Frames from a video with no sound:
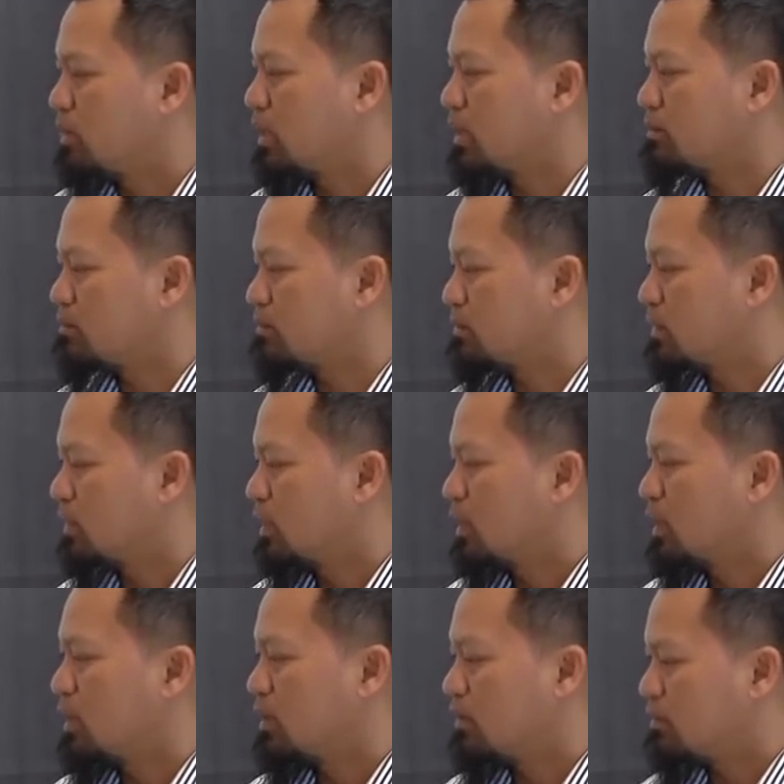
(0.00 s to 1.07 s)
but
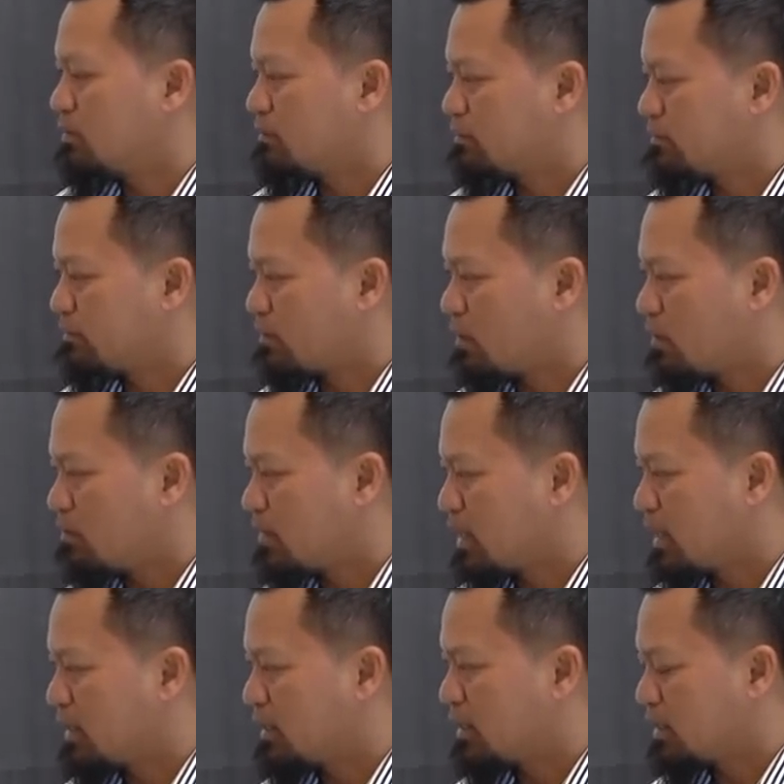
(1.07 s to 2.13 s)
for
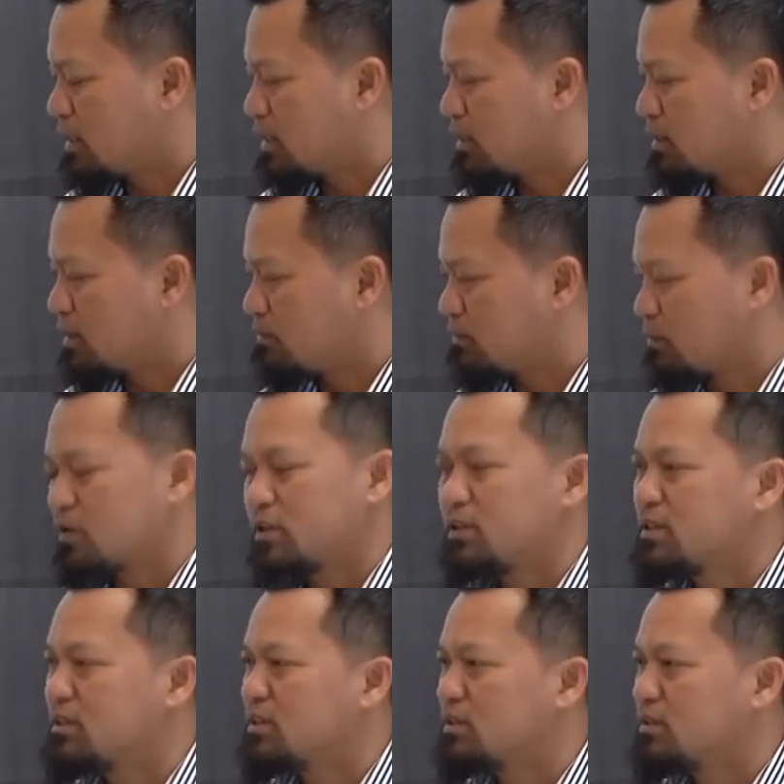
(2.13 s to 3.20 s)
my
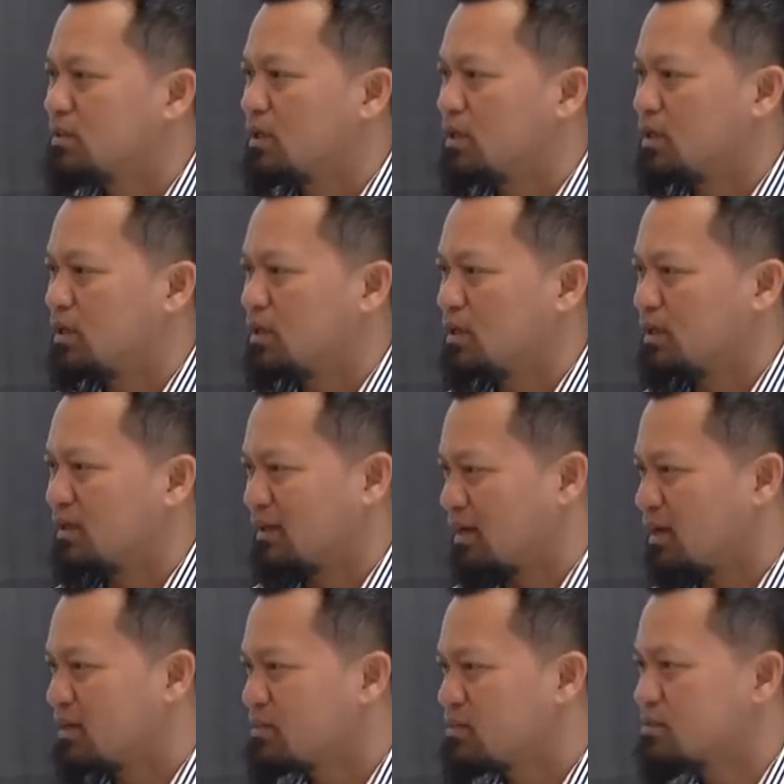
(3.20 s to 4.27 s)
foreigner
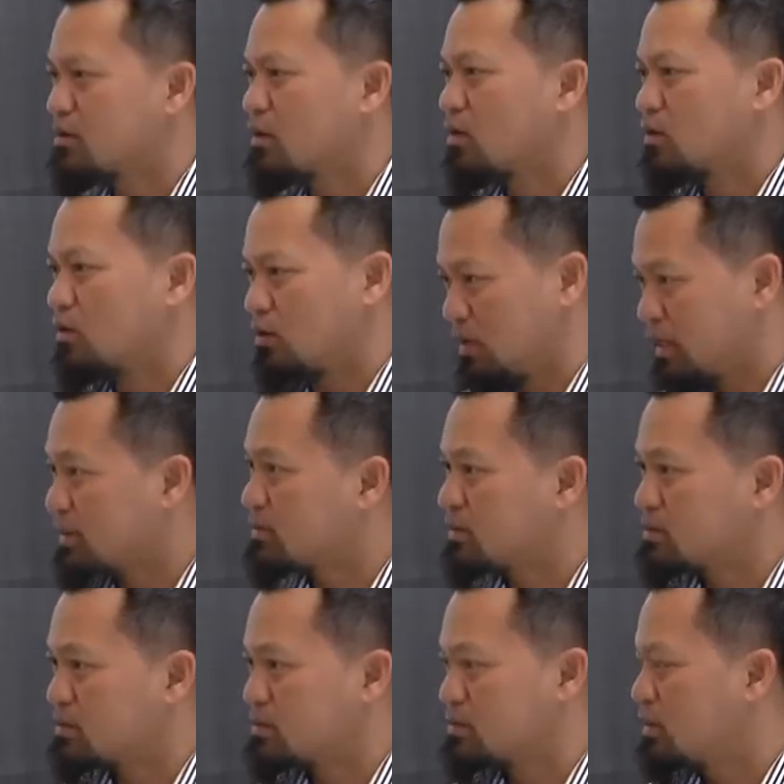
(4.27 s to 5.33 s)
clients or
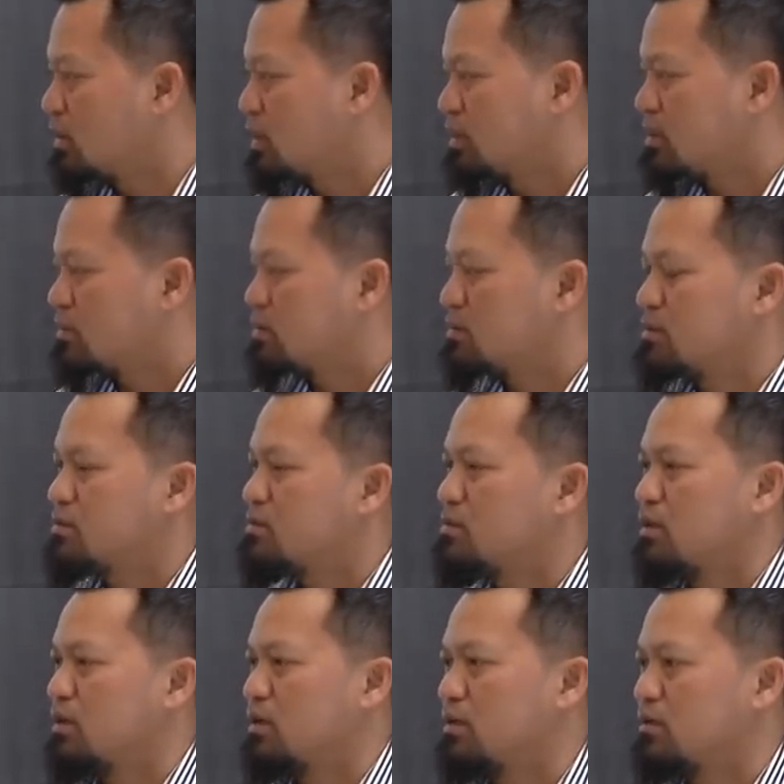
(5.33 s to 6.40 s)
collectors, this is
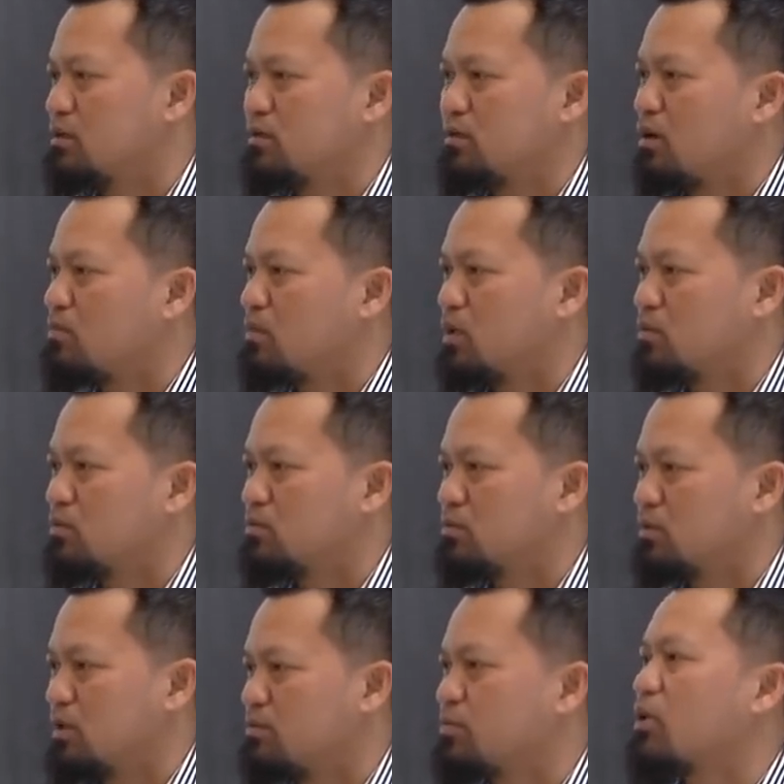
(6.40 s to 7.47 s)
the normal
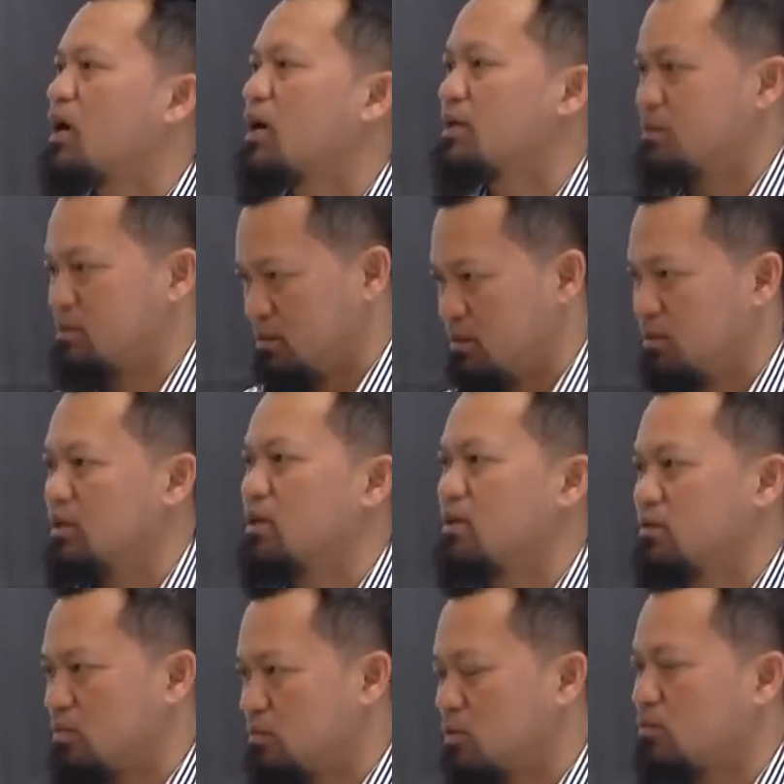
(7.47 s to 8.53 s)
price. Yeah,
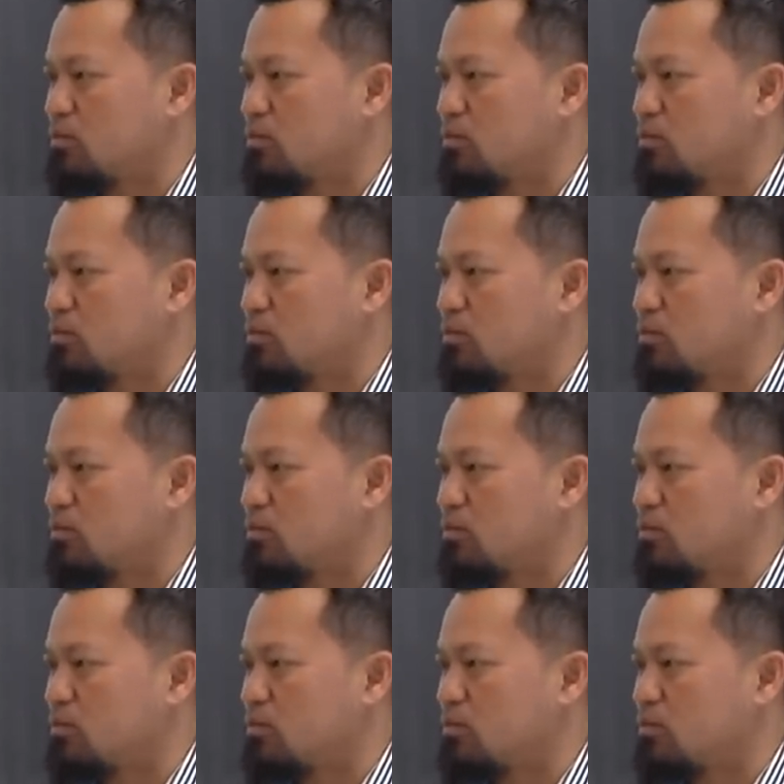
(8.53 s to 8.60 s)
normal